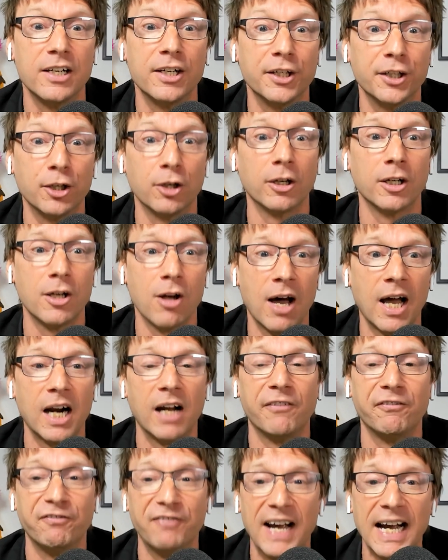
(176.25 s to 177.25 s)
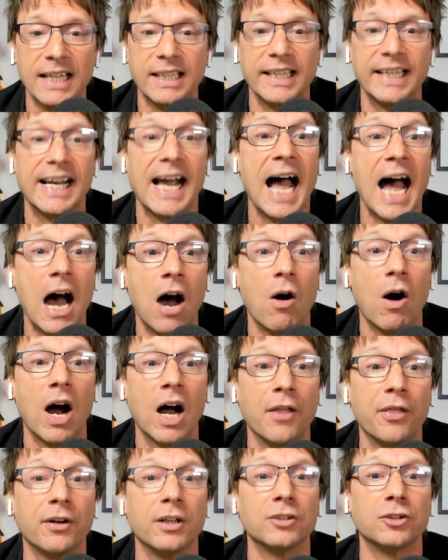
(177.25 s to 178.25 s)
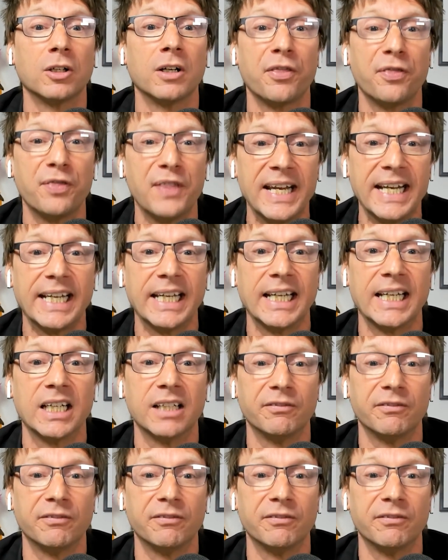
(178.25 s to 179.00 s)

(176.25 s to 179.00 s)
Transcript: you're not affecting how others are thinking